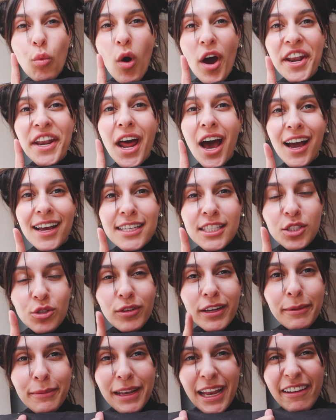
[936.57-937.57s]
one ice
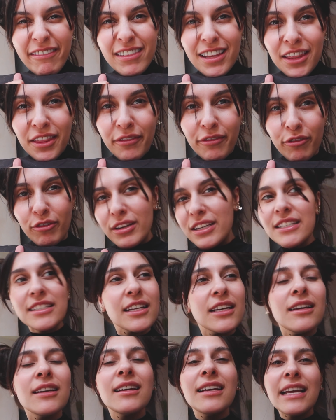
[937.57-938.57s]
cream left in the
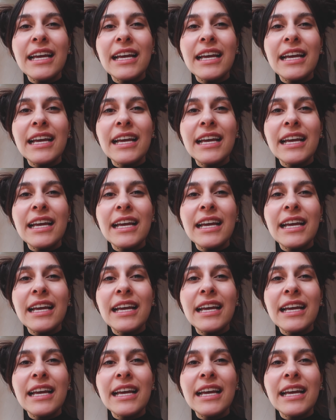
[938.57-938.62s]
freezer